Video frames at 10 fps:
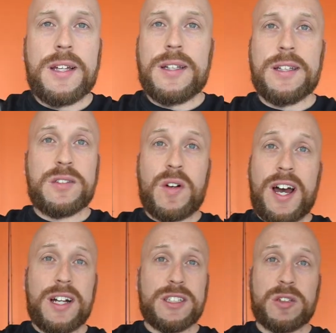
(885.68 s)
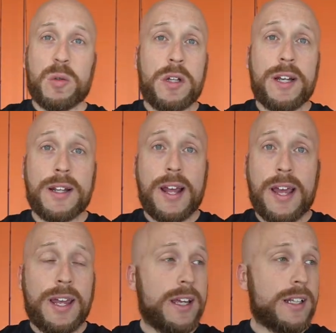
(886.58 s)
this rod is so light in the
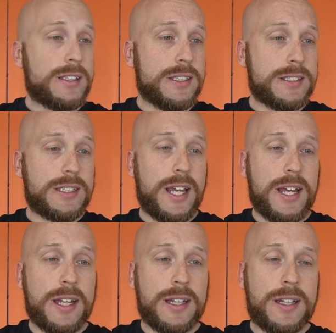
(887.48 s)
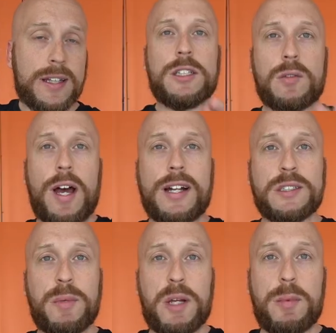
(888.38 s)
hand, it's insane. This rod is
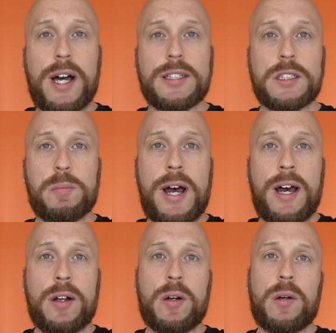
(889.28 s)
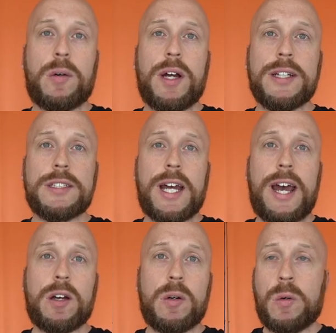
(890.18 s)
made by Shimano and
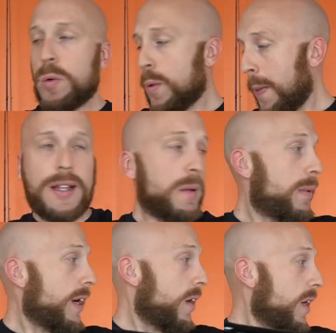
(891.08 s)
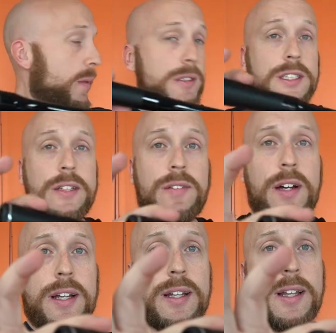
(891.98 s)
Jackall. They paired up and see if I
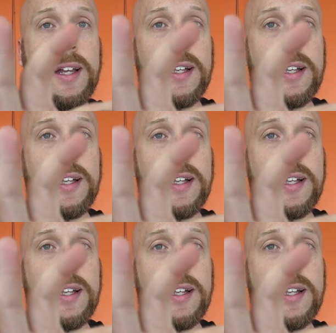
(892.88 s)
can get that